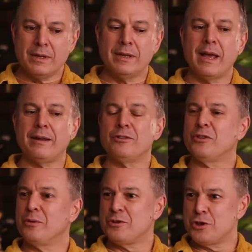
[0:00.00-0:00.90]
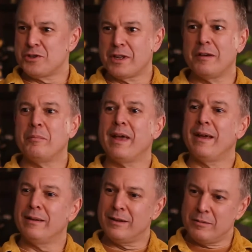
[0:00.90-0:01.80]
get it so it's just a
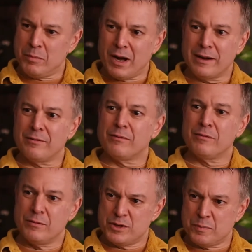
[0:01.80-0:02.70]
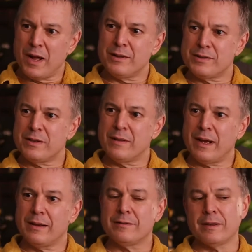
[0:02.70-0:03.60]
command and the body responds to
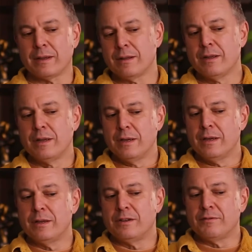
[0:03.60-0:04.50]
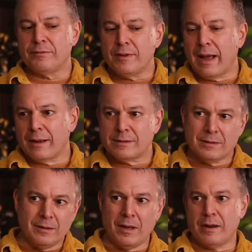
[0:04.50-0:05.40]
that. It's like it deflects
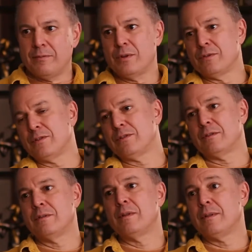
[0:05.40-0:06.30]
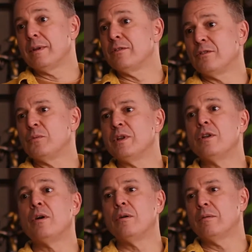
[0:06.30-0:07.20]
a lot of those things that we
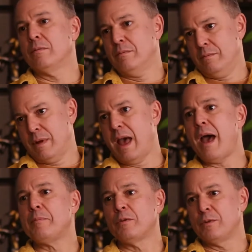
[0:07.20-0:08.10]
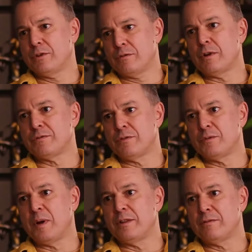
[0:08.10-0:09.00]
know happen with stress
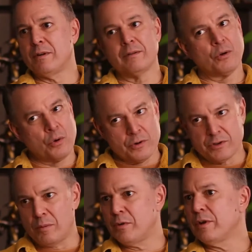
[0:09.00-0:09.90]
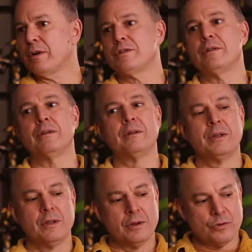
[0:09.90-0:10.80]
response, right? Cortisol production, and
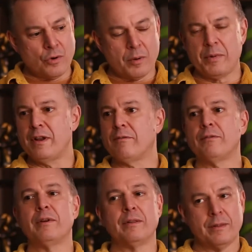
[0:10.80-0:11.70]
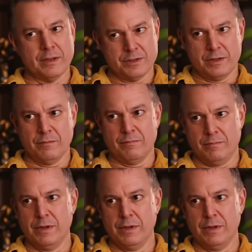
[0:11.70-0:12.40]
norepinephrine, and things to,